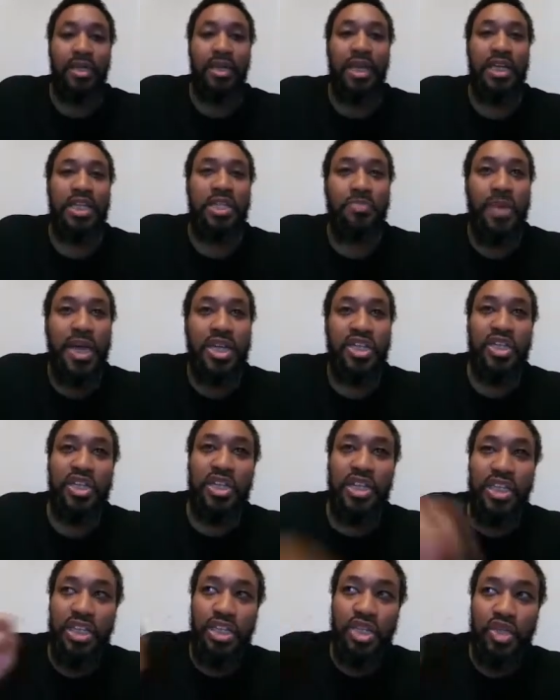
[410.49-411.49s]
Especially
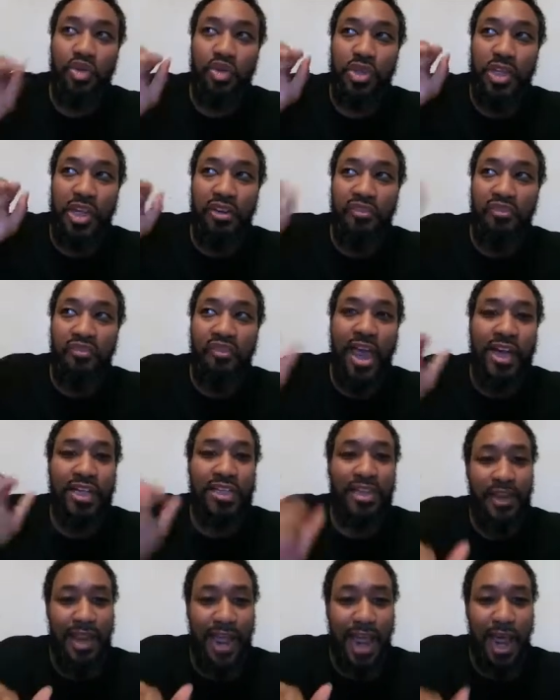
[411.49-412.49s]
issues that affect
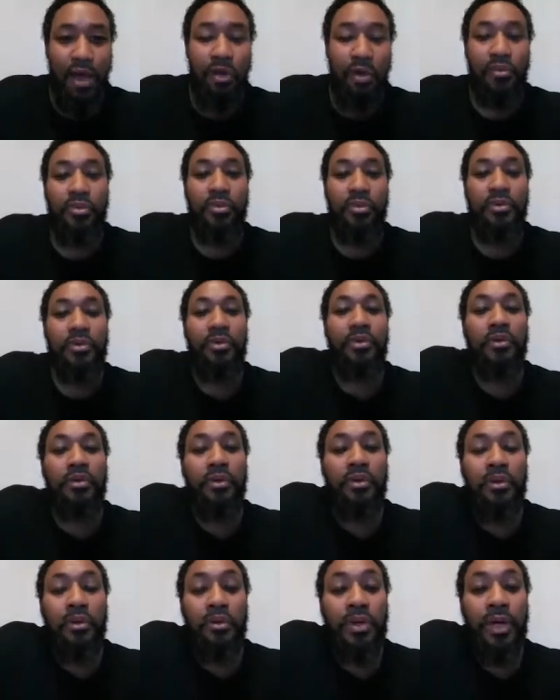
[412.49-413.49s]
the now.
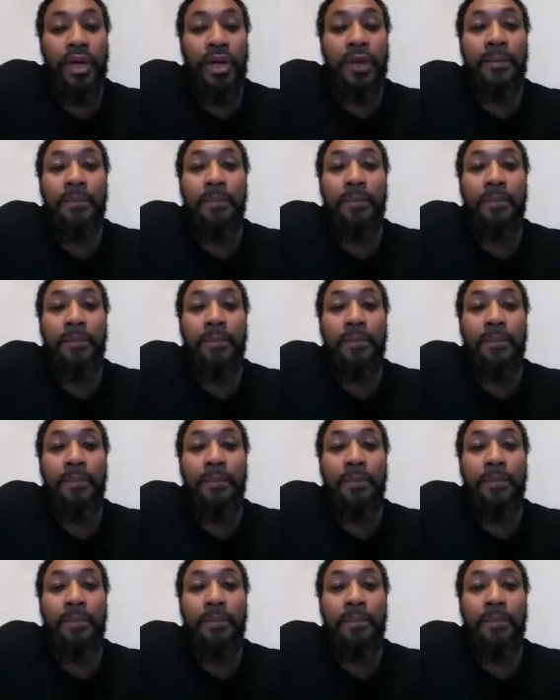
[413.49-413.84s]
Okay?